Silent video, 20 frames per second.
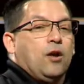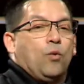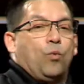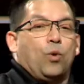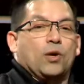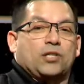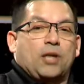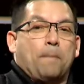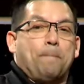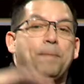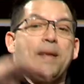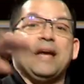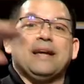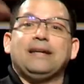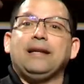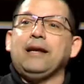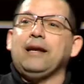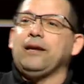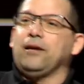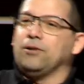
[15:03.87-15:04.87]
was a big
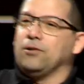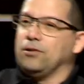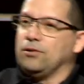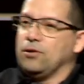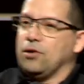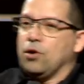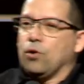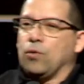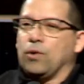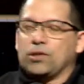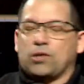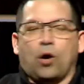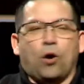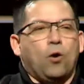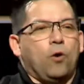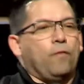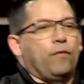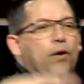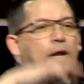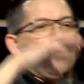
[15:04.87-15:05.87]
deal, was
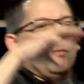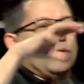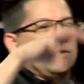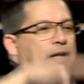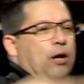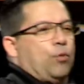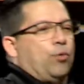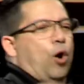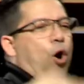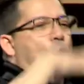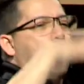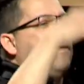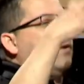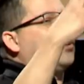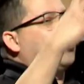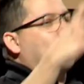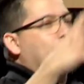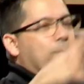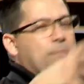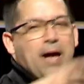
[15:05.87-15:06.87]
over, it was over
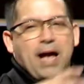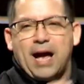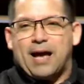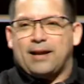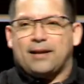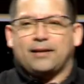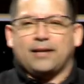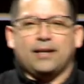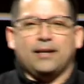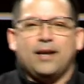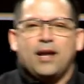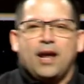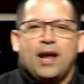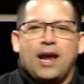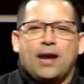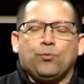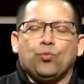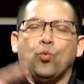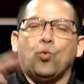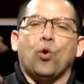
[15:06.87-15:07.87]
dramatic, and,
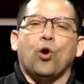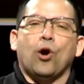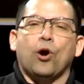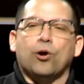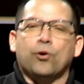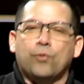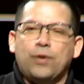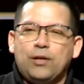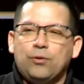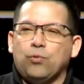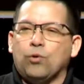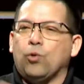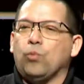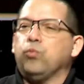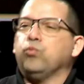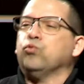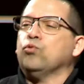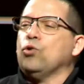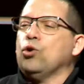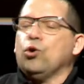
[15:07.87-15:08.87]
and worry will
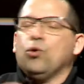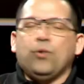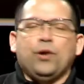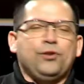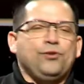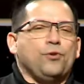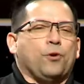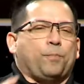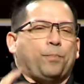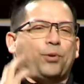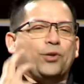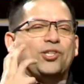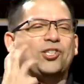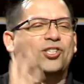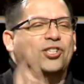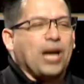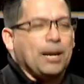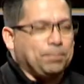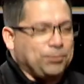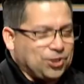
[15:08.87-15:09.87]
ruin your
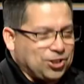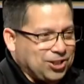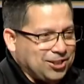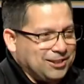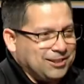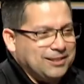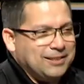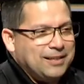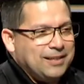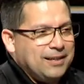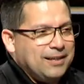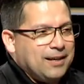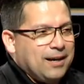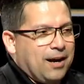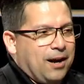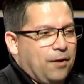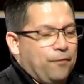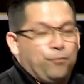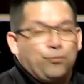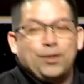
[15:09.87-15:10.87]
perception
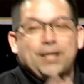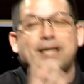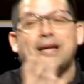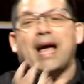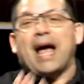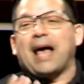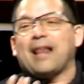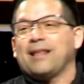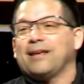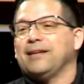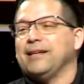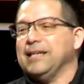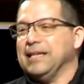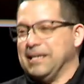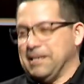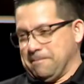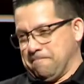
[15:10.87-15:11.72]
of reality.